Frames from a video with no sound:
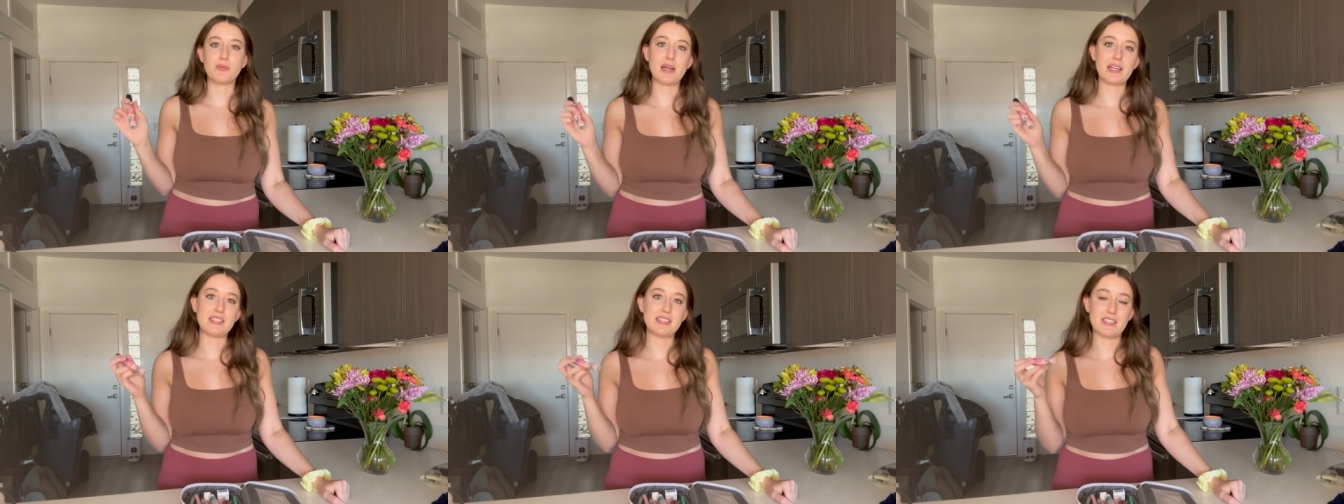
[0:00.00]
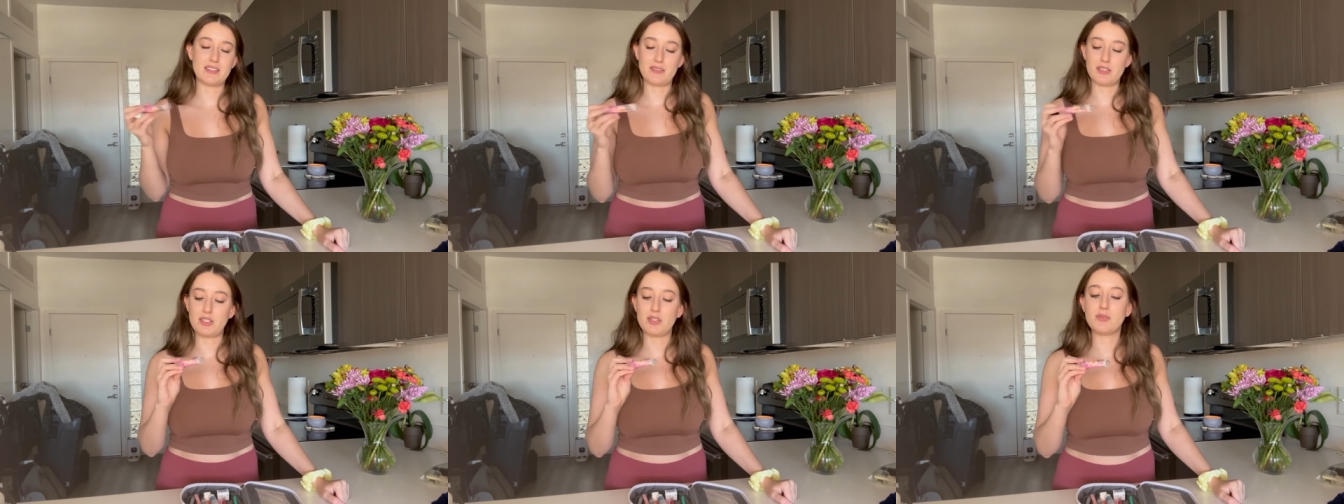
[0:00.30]
I
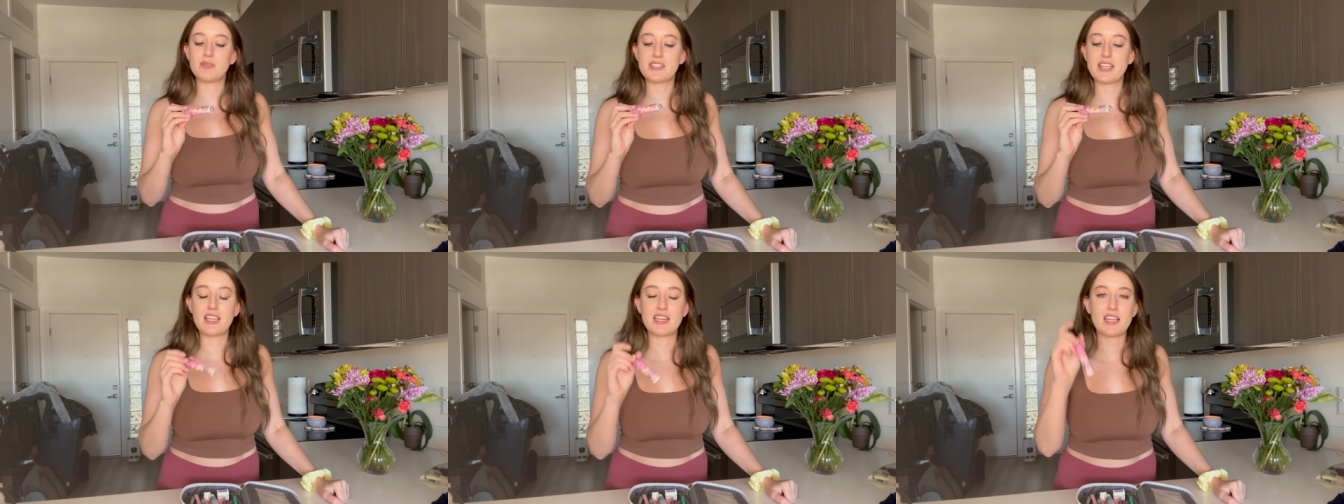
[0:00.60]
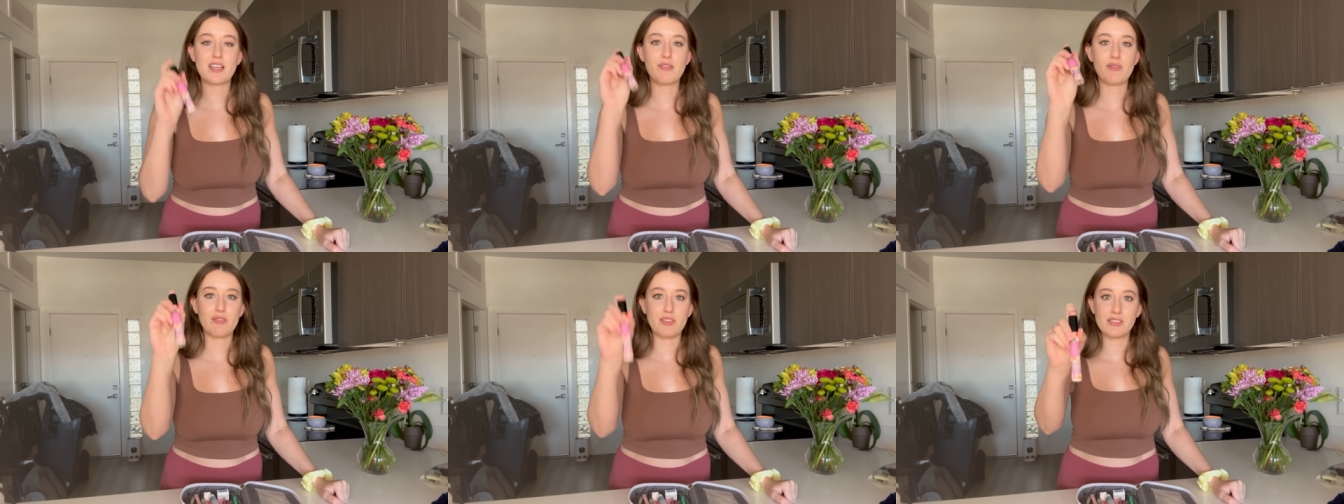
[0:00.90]
didn't use
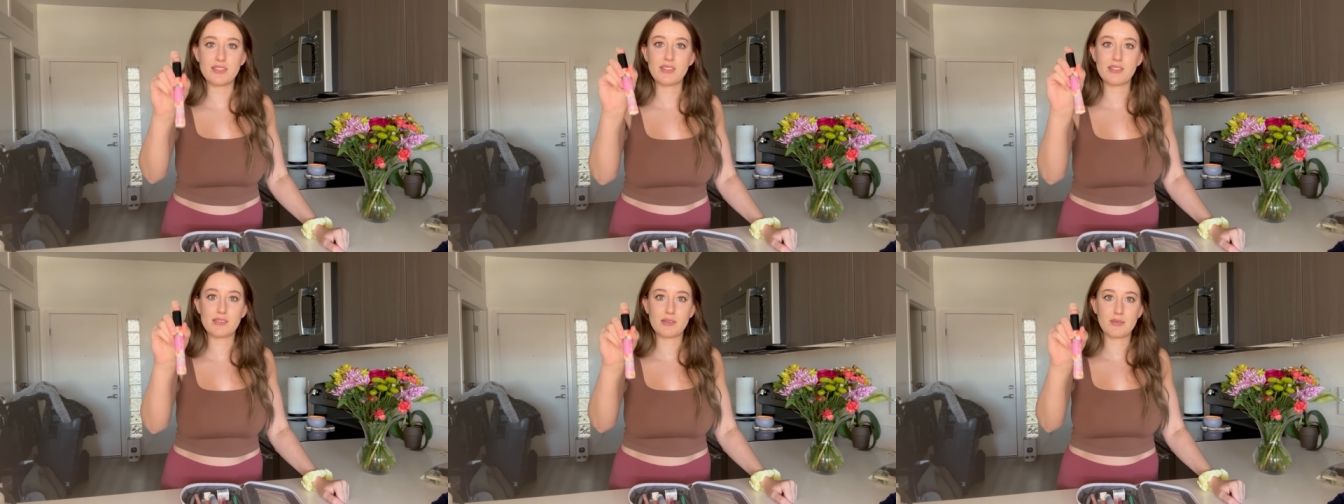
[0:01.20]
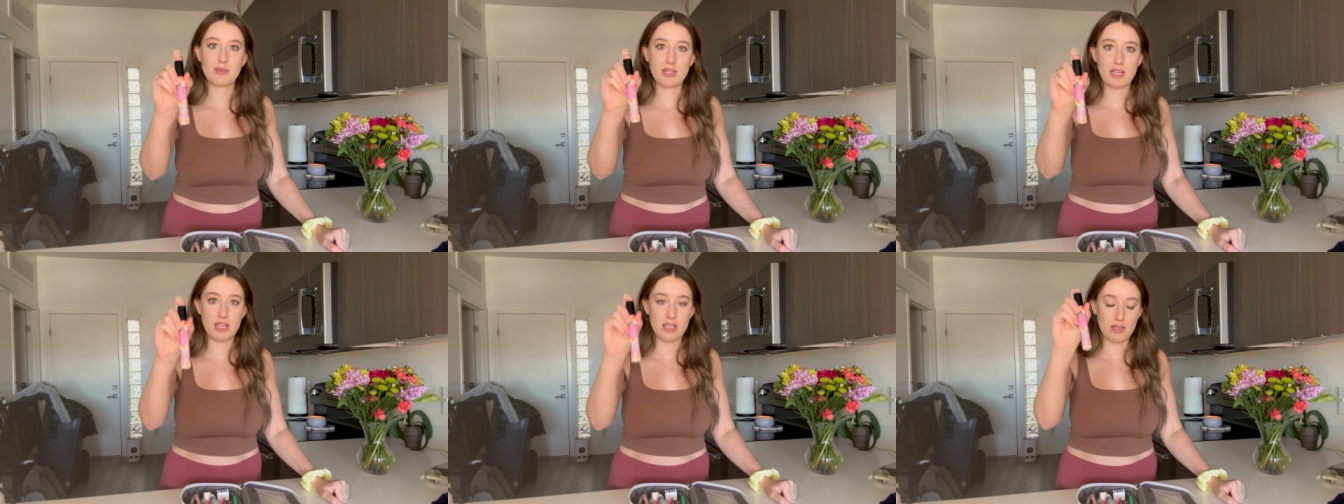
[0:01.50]
any, this is the
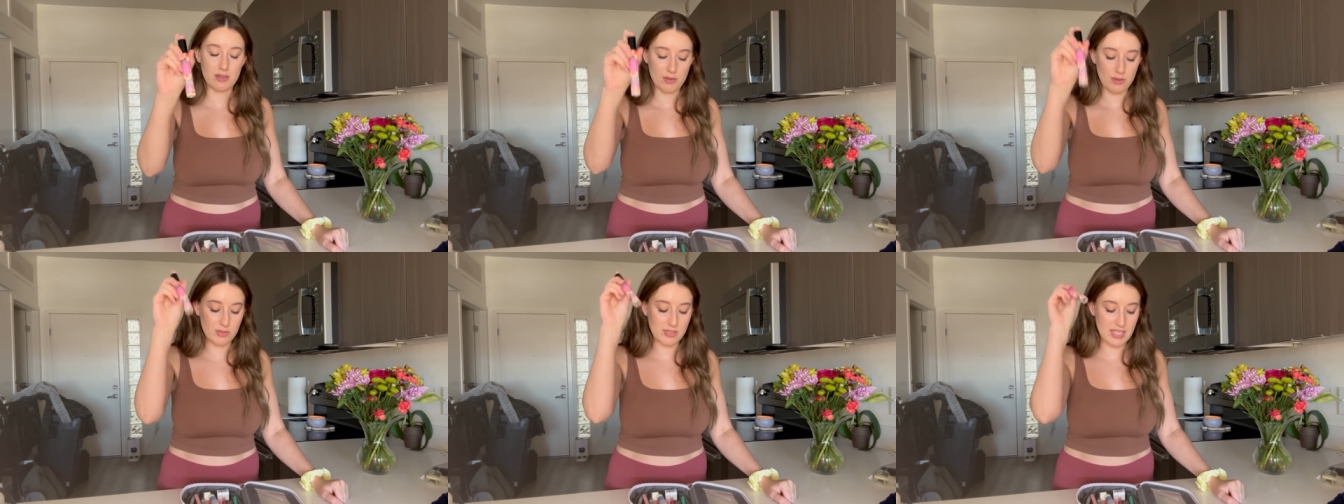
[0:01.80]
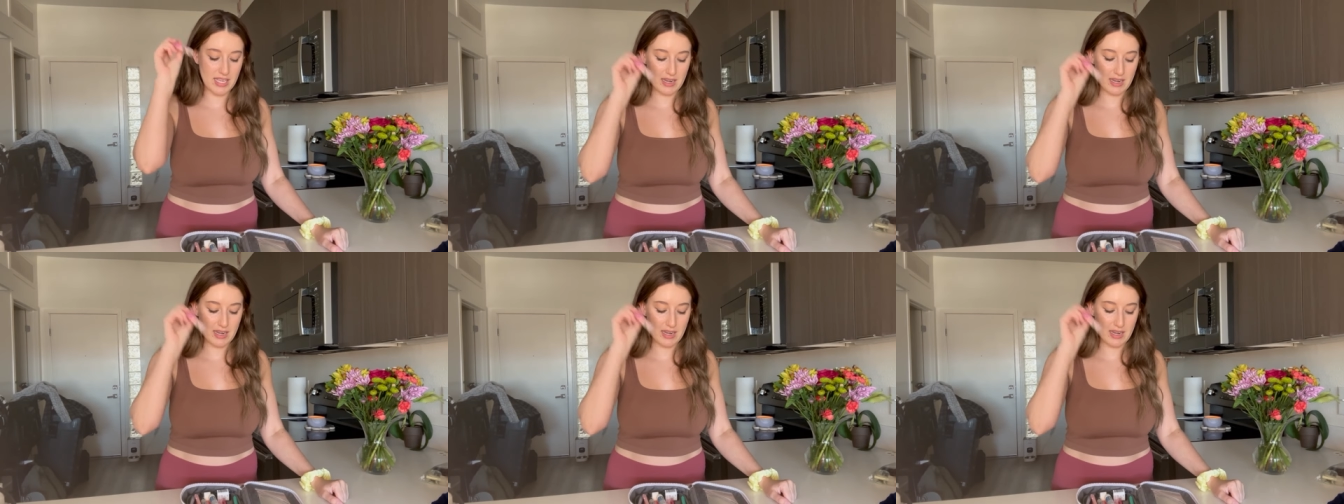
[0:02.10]
one I use,